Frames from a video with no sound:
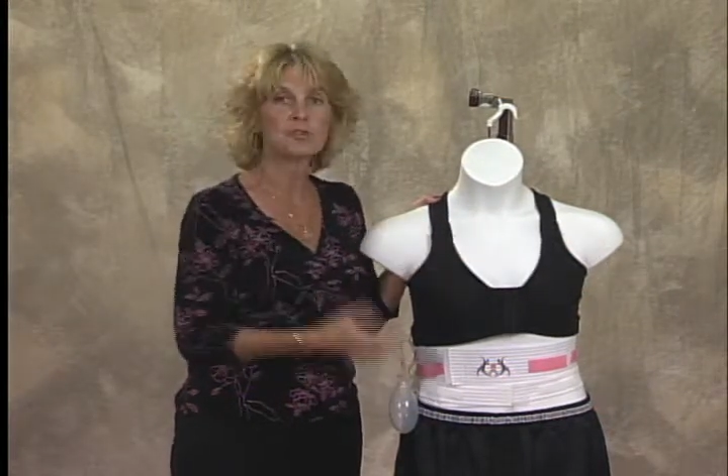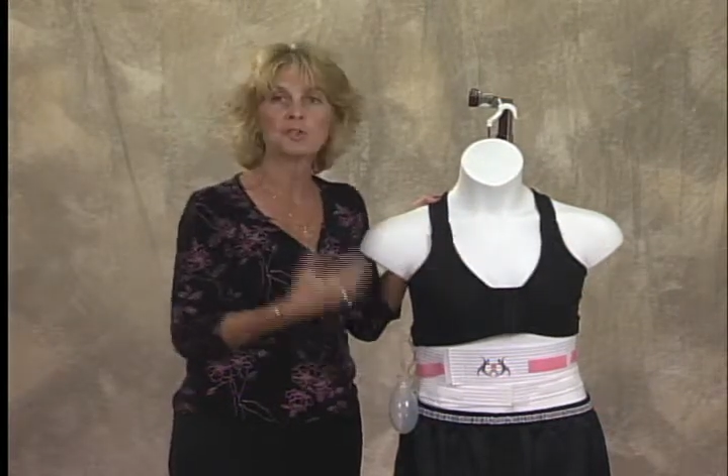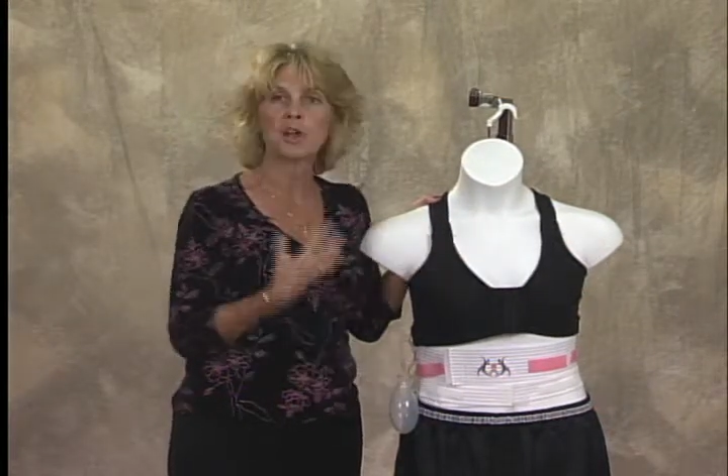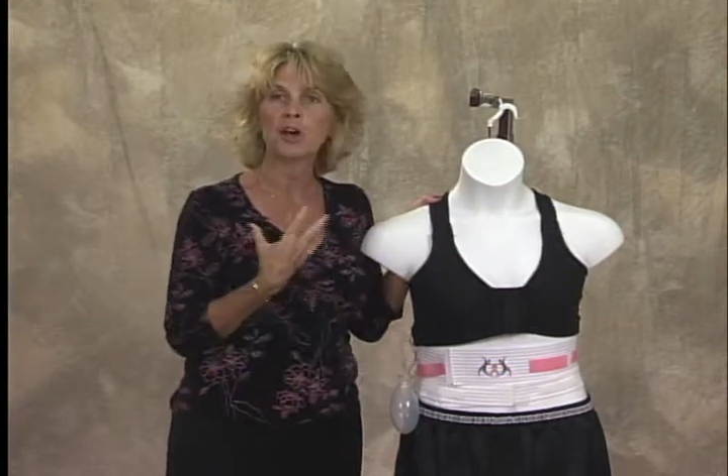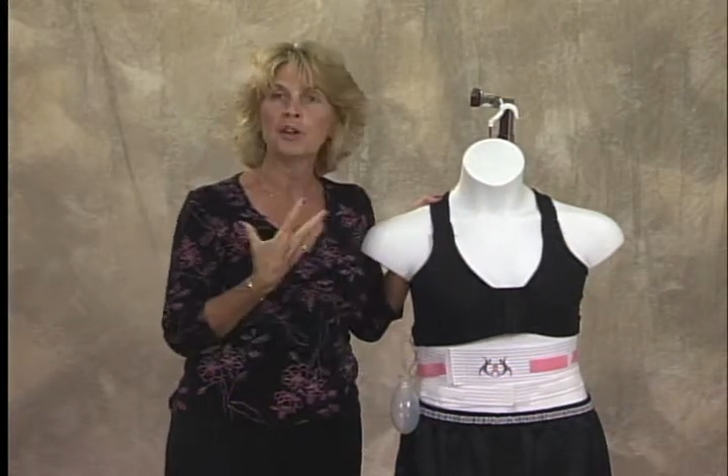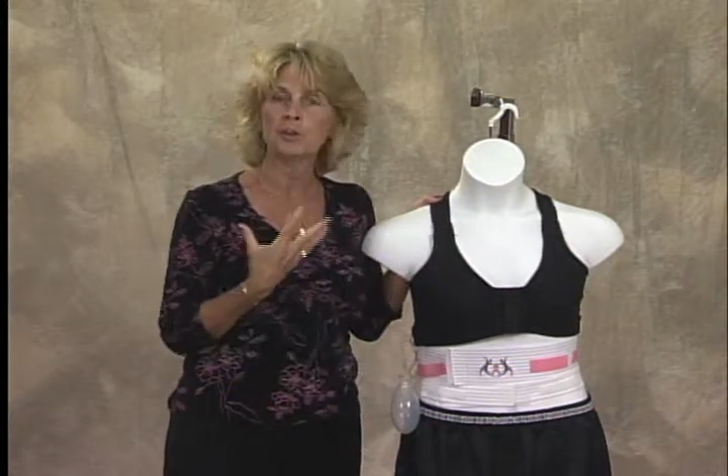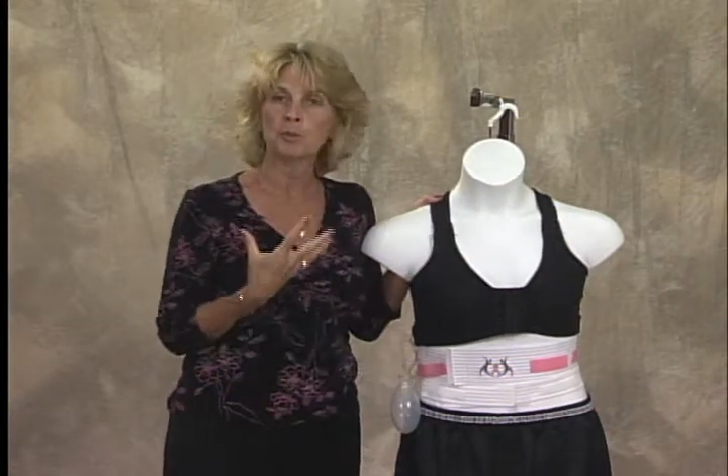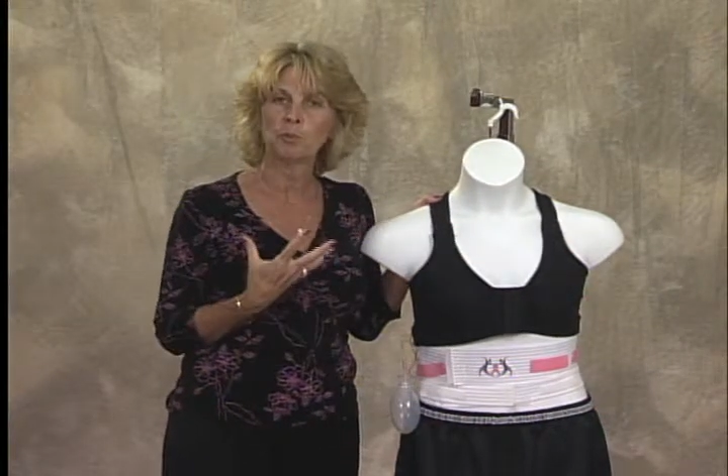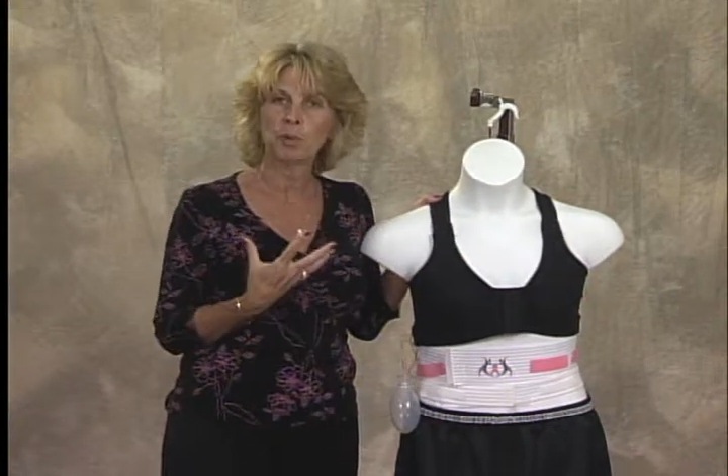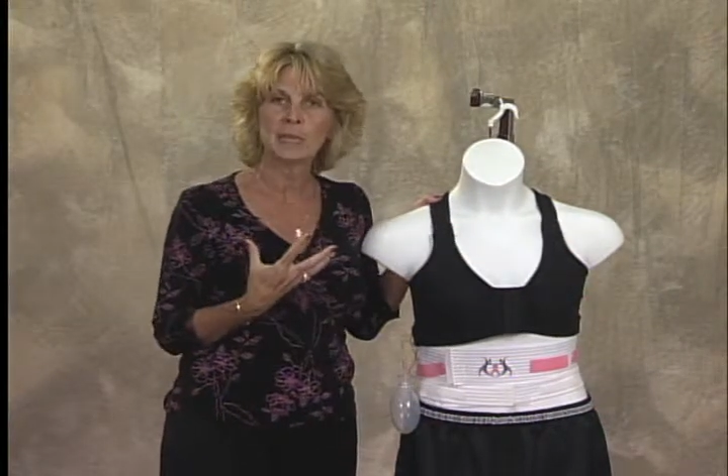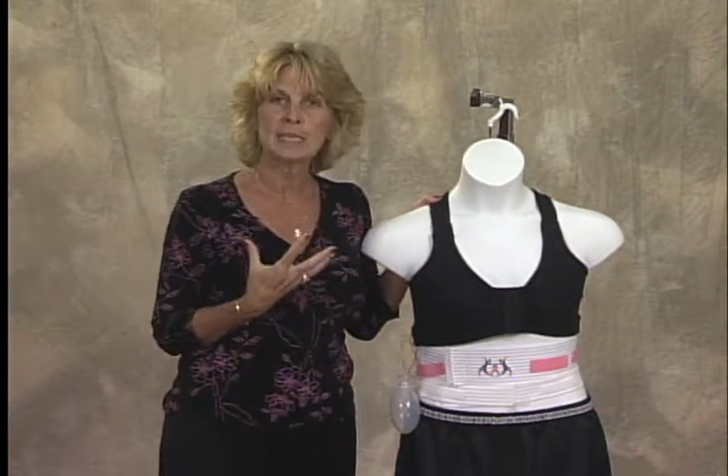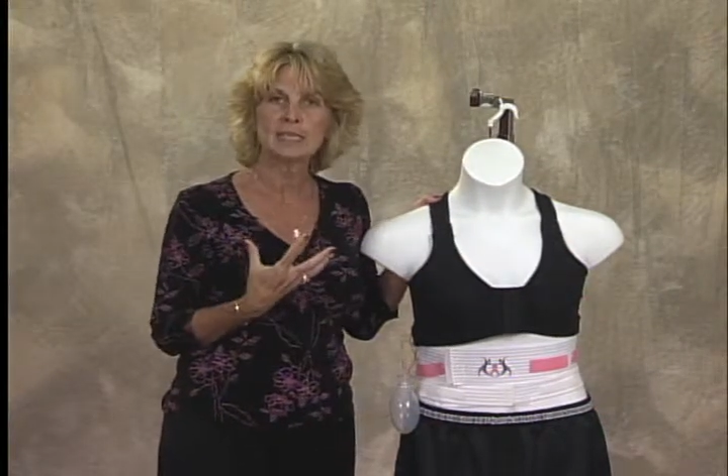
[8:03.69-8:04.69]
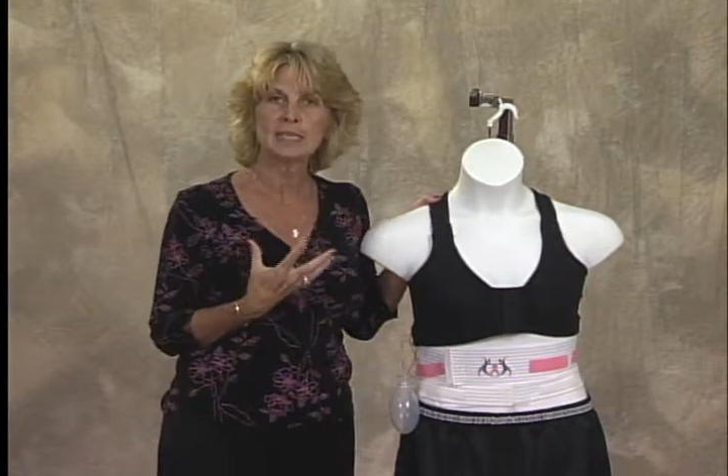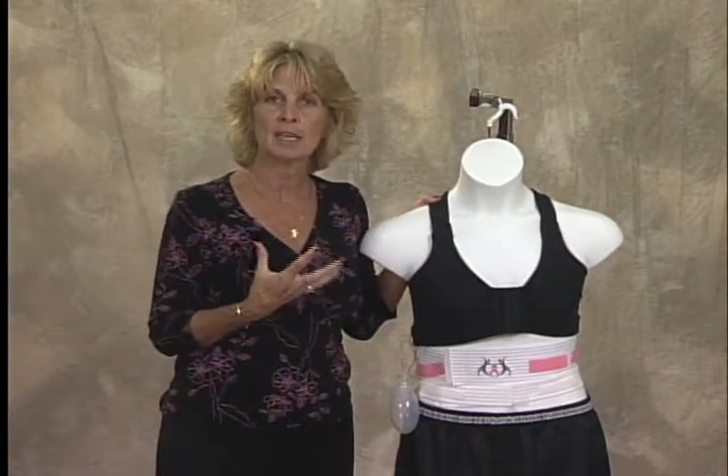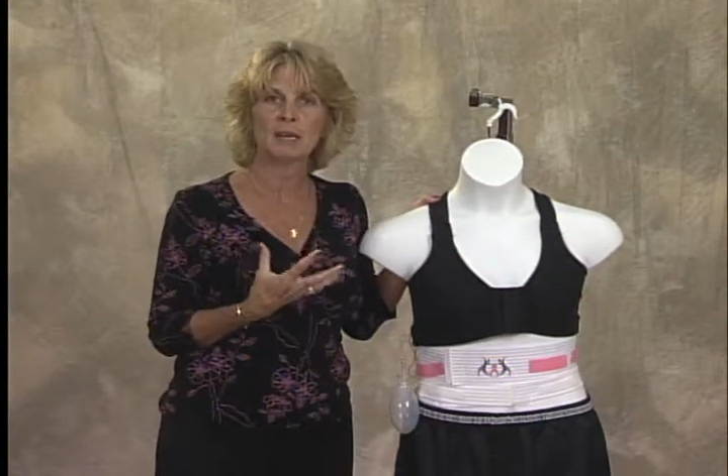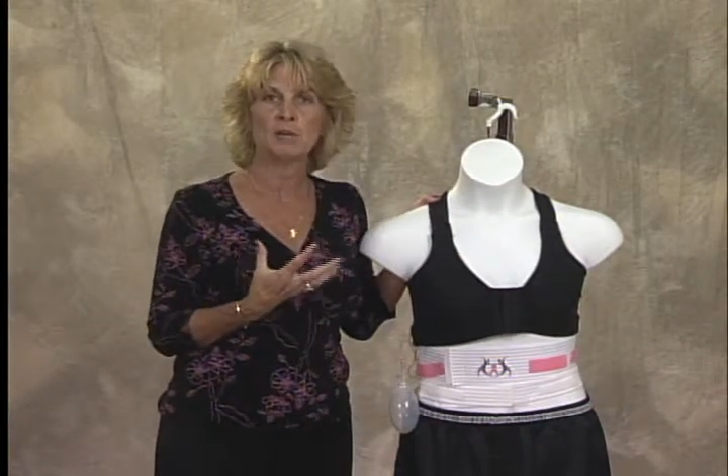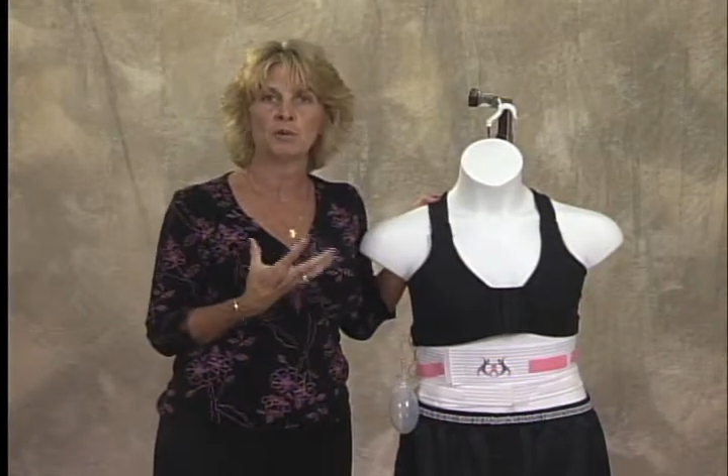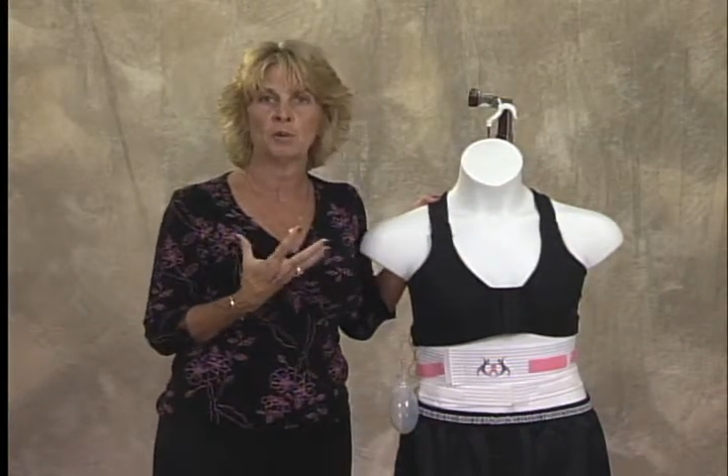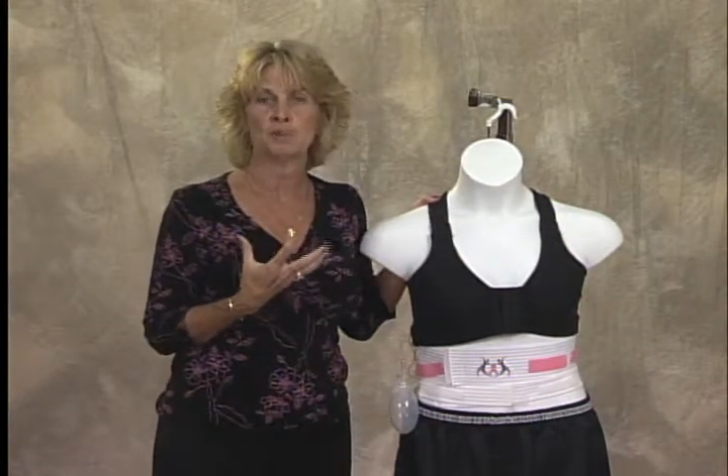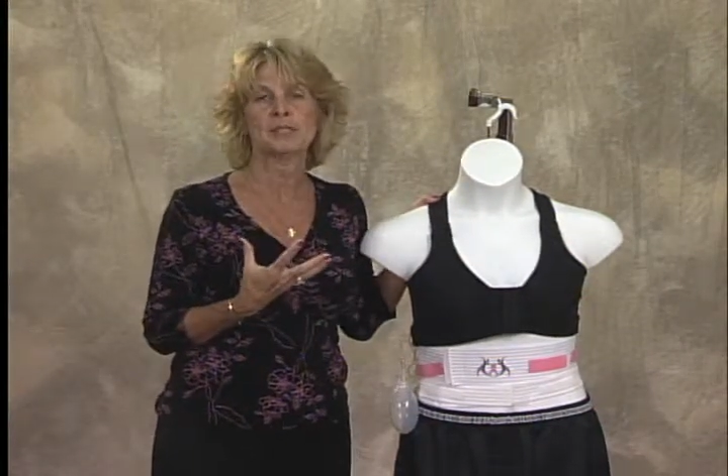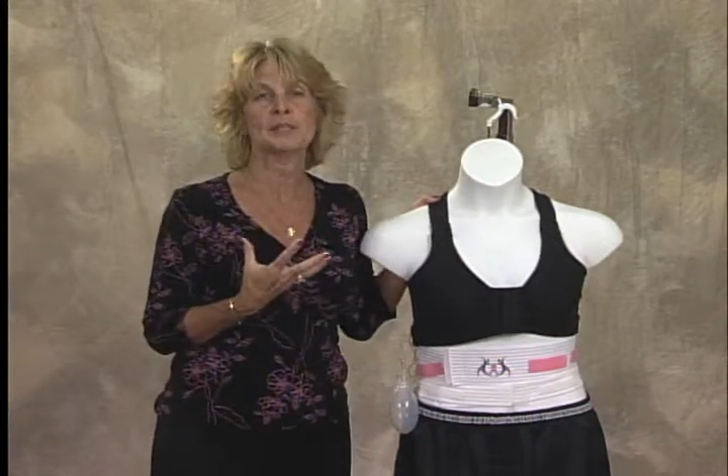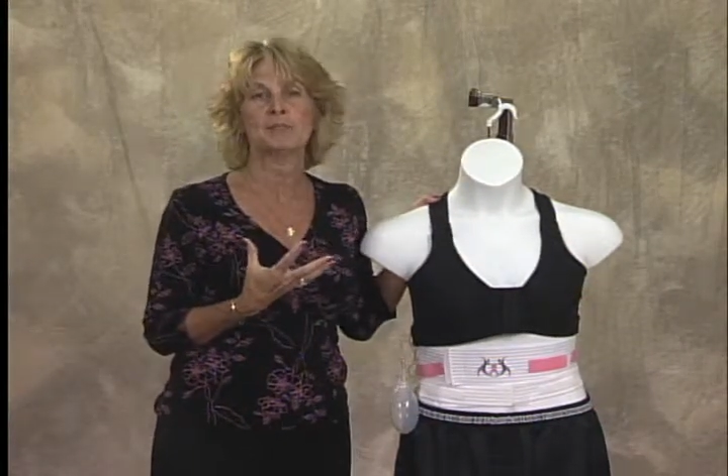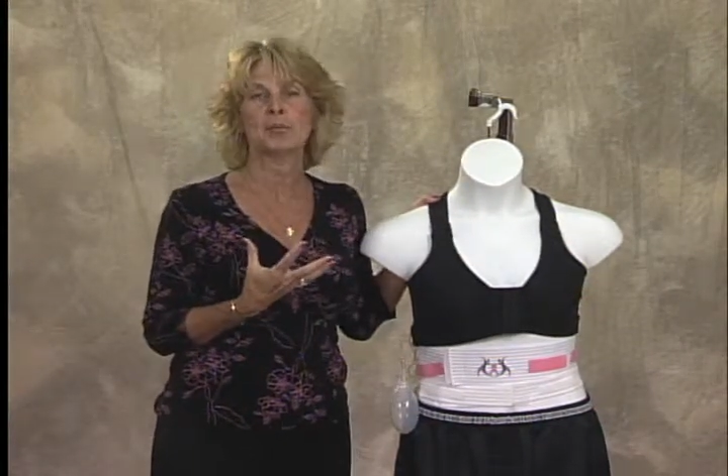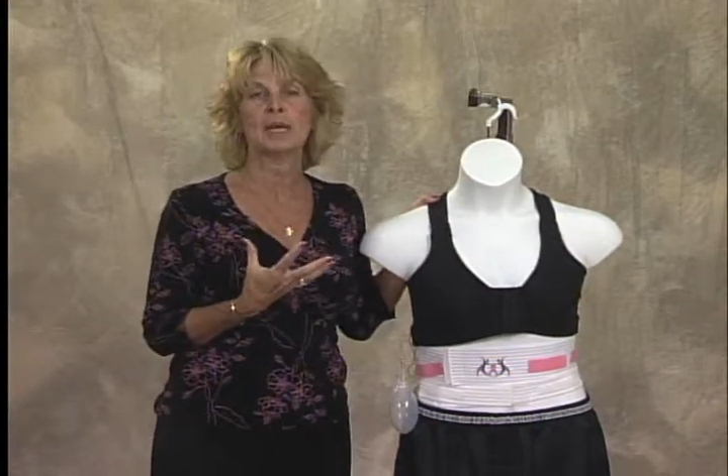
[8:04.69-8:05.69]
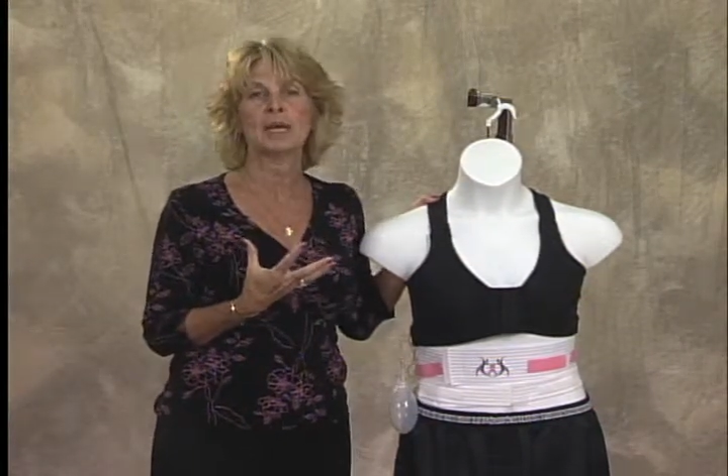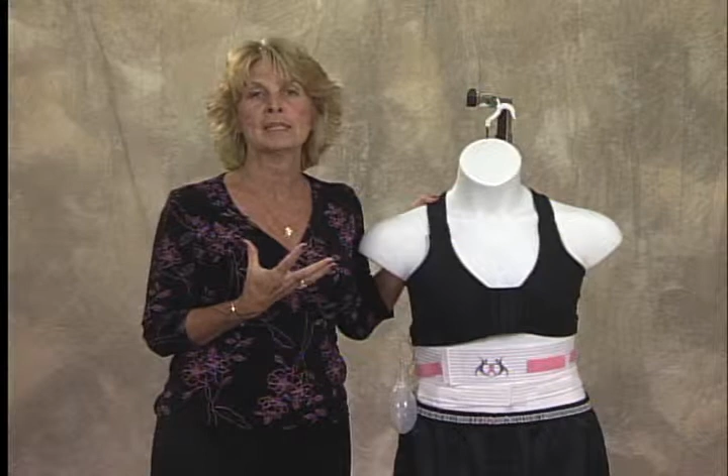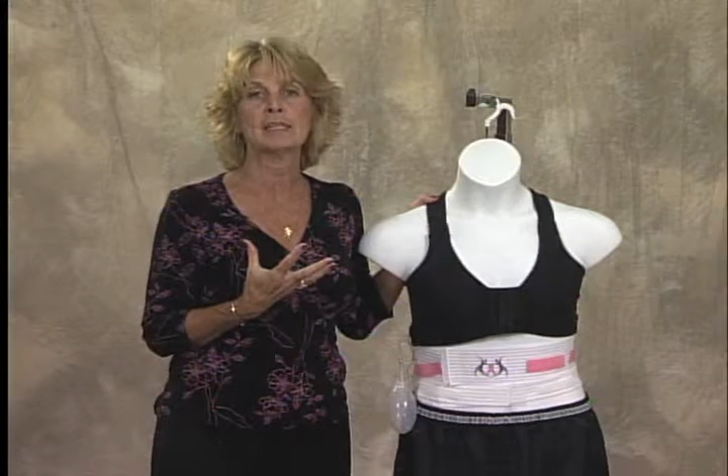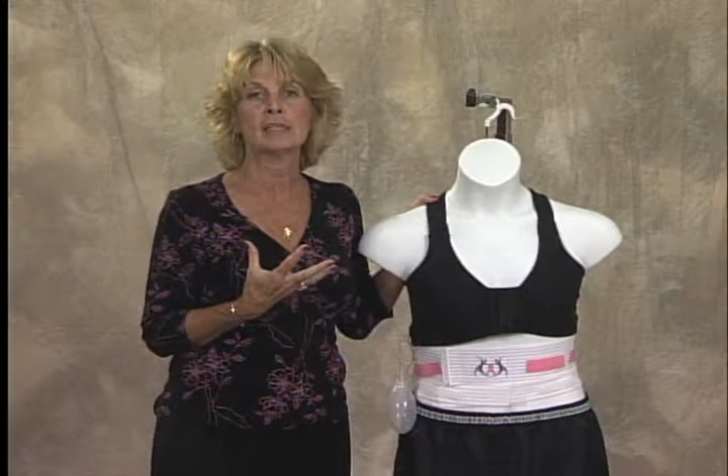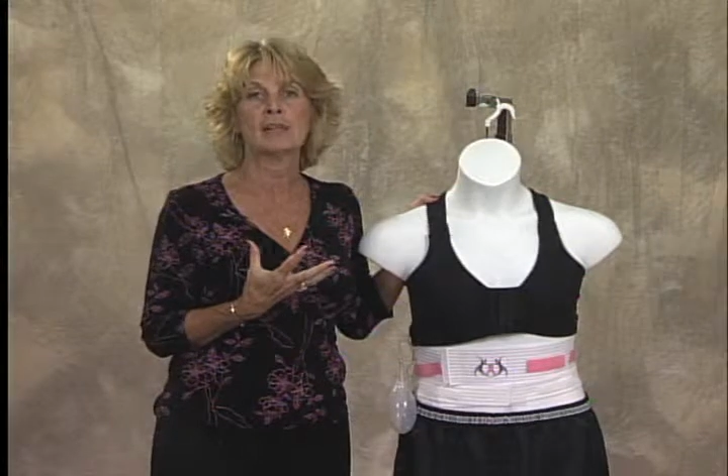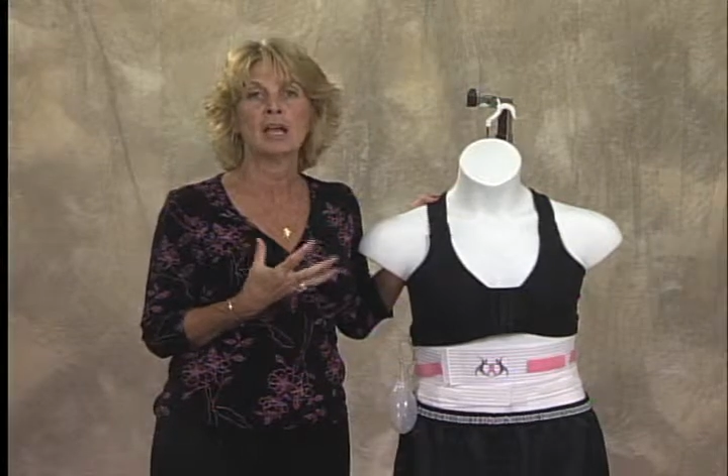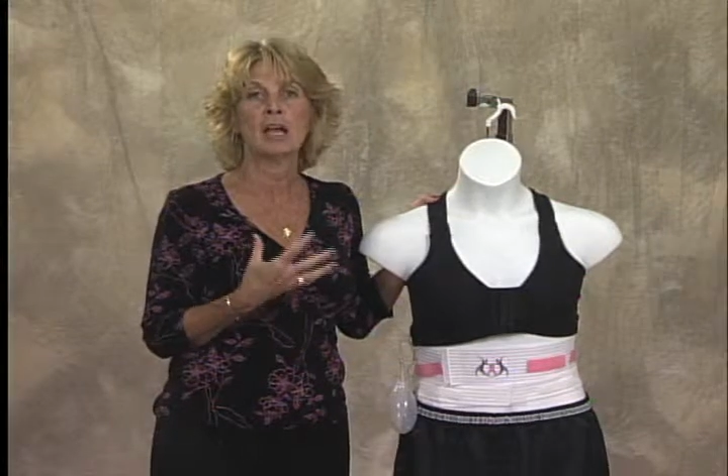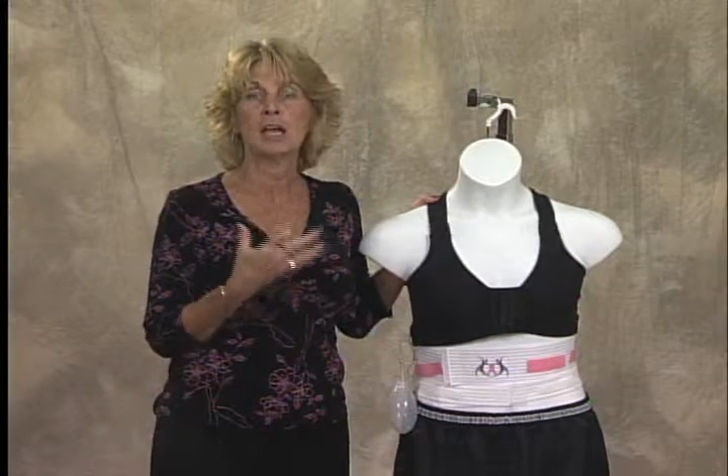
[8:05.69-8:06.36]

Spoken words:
there's all the weight of the woman's breast